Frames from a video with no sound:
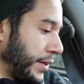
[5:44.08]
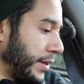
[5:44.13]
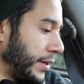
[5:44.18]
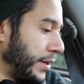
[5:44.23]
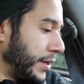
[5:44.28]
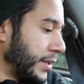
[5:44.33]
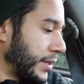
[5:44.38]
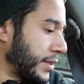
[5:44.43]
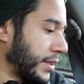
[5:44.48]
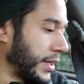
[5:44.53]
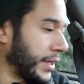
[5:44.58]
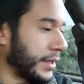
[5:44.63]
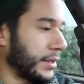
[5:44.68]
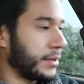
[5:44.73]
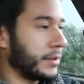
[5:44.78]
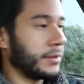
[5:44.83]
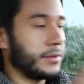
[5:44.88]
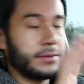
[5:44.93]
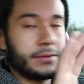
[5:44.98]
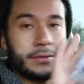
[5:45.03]
and it's like,
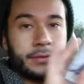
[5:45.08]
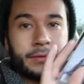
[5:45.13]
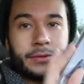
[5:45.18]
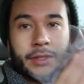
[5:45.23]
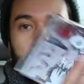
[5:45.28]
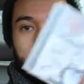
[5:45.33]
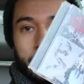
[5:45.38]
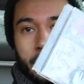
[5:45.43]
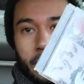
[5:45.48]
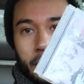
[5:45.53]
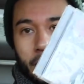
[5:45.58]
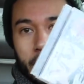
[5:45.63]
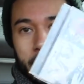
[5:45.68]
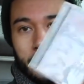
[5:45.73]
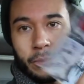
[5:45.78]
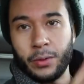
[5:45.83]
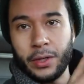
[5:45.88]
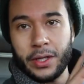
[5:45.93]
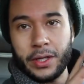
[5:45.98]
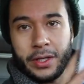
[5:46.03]
you know,
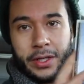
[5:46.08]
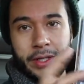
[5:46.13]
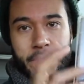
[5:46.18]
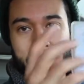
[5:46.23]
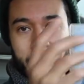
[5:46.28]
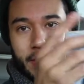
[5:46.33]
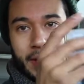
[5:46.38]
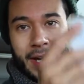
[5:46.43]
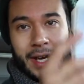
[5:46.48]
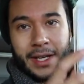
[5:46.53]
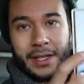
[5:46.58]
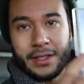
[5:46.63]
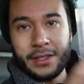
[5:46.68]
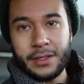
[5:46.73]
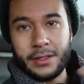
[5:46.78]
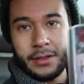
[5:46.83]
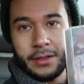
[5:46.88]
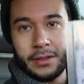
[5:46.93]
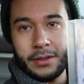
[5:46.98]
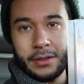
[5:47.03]
like one of these
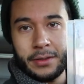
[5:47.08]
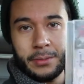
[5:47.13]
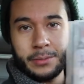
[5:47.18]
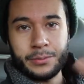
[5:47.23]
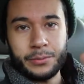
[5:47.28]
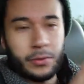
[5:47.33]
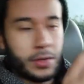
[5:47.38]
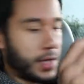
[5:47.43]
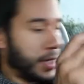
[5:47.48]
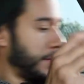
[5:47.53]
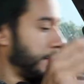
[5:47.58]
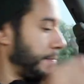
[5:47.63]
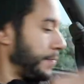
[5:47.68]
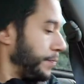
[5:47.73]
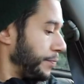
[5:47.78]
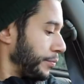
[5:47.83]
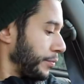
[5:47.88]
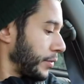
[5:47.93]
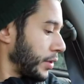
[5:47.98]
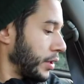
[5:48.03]
guys, right?
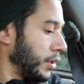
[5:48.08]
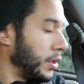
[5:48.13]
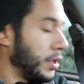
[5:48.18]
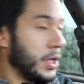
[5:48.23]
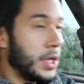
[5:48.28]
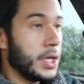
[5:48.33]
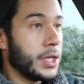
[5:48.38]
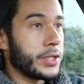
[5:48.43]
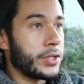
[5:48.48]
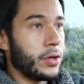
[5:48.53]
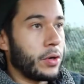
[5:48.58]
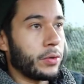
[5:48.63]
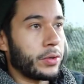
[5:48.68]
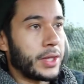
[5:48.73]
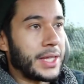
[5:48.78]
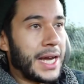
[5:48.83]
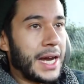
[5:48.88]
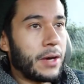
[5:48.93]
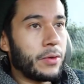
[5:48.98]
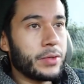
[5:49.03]
So
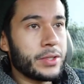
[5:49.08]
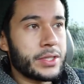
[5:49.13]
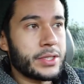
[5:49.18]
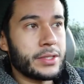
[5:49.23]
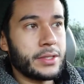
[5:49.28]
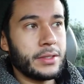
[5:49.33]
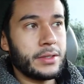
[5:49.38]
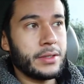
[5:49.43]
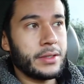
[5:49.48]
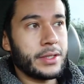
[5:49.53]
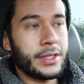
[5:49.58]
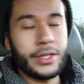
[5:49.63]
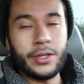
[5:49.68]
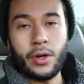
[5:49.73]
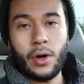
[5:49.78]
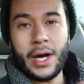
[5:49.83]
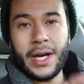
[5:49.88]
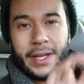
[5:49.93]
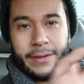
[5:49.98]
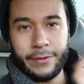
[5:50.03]
that was you
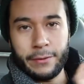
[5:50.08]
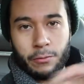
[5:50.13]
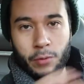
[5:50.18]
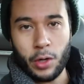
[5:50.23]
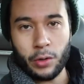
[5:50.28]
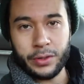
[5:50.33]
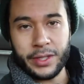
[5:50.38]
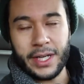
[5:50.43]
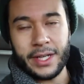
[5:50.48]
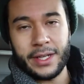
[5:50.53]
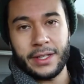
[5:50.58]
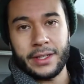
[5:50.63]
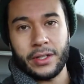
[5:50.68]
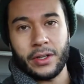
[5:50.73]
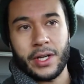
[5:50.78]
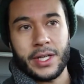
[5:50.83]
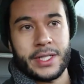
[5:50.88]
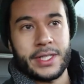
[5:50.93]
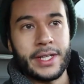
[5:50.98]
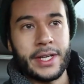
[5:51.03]
know, I even wrote that in there.
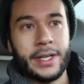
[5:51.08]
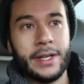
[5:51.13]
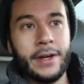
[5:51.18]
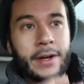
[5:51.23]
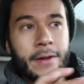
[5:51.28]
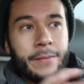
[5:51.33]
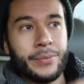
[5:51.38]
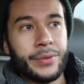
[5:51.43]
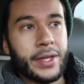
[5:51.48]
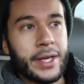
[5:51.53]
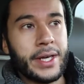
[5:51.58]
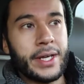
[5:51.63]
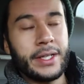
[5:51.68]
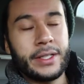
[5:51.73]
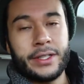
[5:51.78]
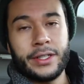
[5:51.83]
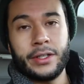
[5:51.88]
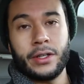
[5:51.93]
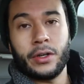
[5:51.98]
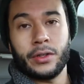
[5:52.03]
I said, hey,
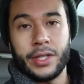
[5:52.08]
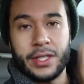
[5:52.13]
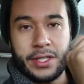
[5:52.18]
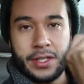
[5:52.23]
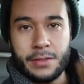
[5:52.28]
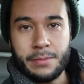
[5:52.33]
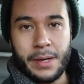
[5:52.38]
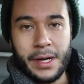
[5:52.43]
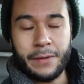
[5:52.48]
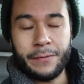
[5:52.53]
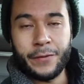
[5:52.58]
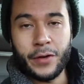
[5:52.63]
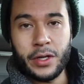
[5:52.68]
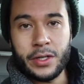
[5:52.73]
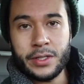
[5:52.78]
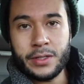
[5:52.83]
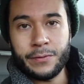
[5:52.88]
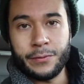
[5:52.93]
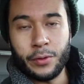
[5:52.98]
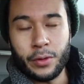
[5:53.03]
Chino, this is my
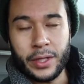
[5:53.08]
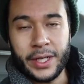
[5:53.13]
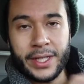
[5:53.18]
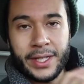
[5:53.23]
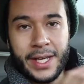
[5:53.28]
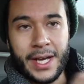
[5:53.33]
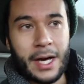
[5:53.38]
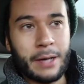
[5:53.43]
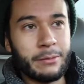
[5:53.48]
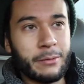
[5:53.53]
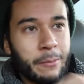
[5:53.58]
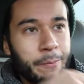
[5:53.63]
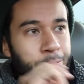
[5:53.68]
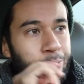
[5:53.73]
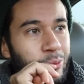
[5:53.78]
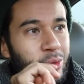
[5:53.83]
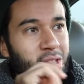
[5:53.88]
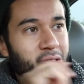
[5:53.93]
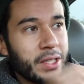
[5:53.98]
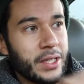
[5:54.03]
first full length album.
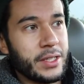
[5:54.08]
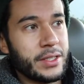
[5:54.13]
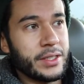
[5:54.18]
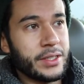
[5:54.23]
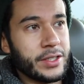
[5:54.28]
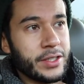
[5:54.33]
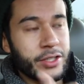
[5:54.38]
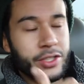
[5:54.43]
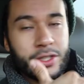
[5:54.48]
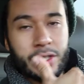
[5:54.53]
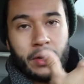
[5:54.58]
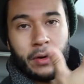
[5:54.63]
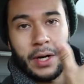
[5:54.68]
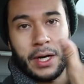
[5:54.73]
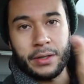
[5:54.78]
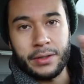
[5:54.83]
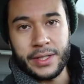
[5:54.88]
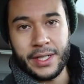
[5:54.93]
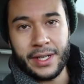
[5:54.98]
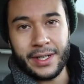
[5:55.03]
This is to show
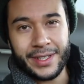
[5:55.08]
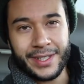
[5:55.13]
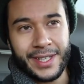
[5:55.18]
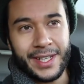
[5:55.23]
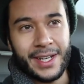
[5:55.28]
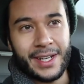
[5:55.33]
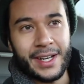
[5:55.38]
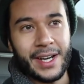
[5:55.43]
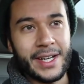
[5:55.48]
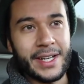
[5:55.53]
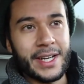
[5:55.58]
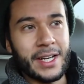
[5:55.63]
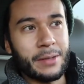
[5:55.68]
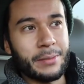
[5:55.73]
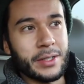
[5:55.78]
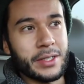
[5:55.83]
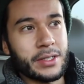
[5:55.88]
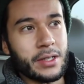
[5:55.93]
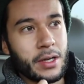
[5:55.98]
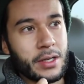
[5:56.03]
how dedicated I am.
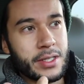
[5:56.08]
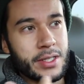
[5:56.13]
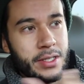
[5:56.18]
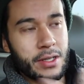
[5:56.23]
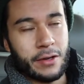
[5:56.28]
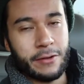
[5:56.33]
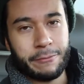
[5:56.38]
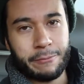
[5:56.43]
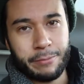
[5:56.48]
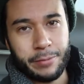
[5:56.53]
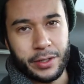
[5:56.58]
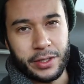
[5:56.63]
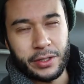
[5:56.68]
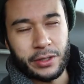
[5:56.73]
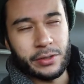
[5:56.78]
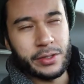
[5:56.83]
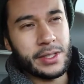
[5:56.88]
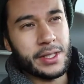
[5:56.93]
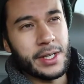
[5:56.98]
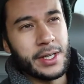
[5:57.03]
It's all self
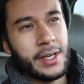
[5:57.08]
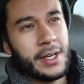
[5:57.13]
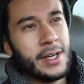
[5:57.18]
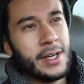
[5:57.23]
produced.